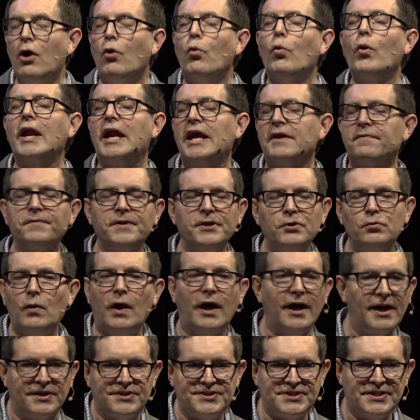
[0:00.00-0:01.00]
whatever you
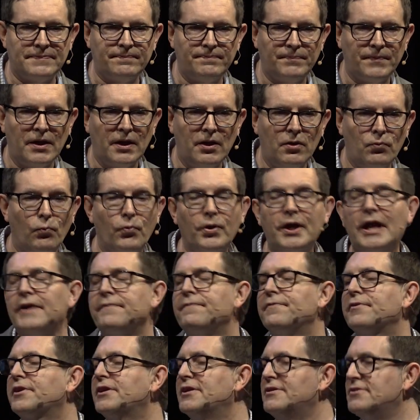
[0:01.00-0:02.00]
want,
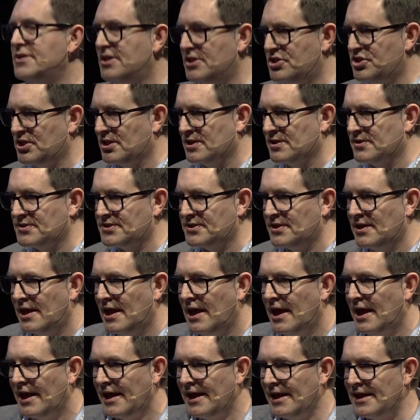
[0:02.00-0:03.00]
whatever conditions,
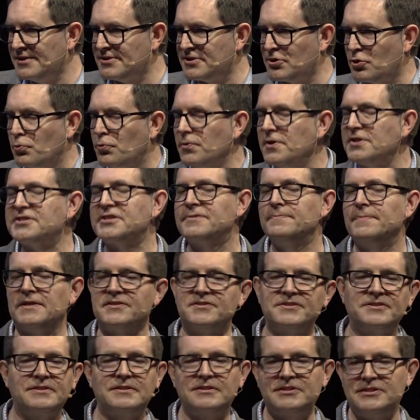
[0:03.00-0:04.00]
it's
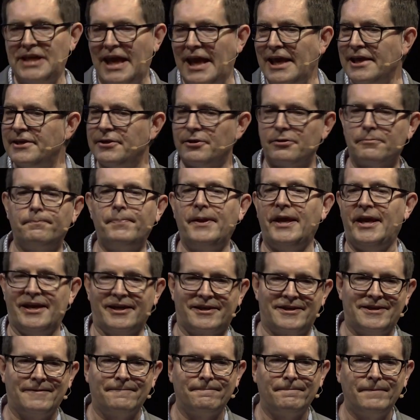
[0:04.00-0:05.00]
Christmas, take your
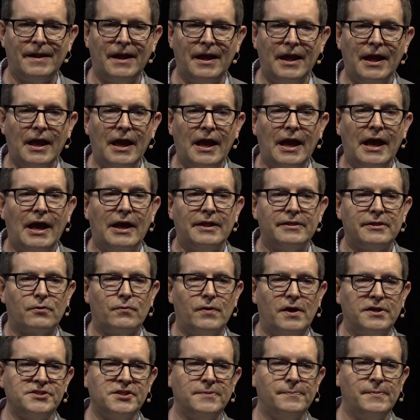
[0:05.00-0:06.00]
pick. The
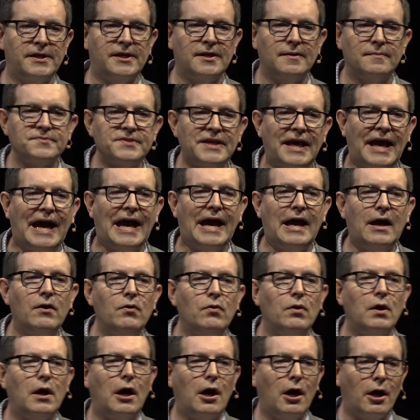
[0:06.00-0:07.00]
question becomes,
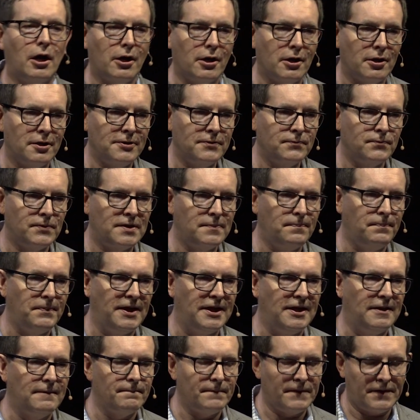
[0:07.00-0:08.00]
how hard would it
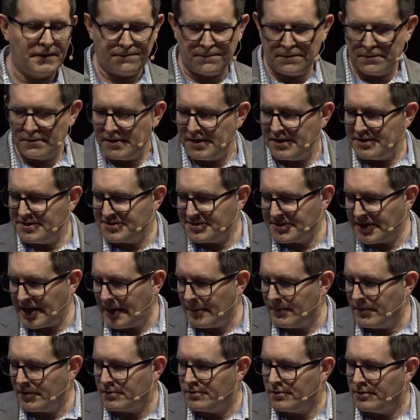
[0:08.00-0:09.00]
be for these
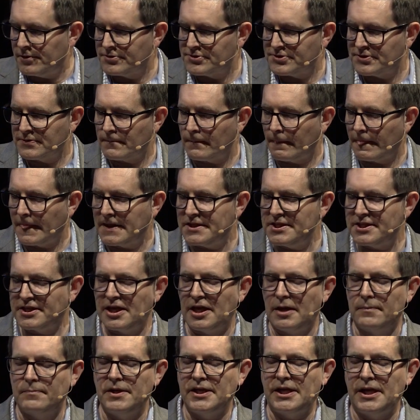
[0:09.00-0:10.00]
chemicals to
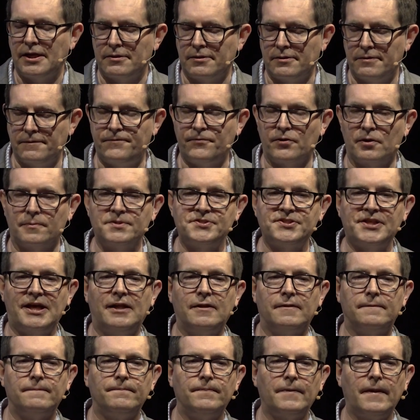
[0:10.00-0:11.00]
come together to form a
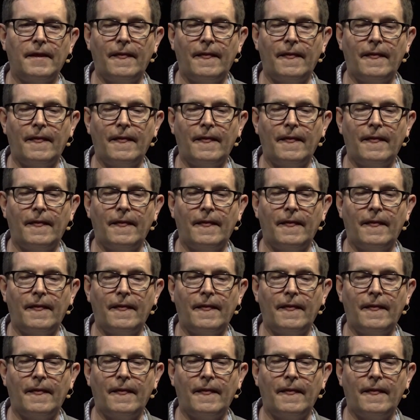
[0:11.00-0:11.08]
cell?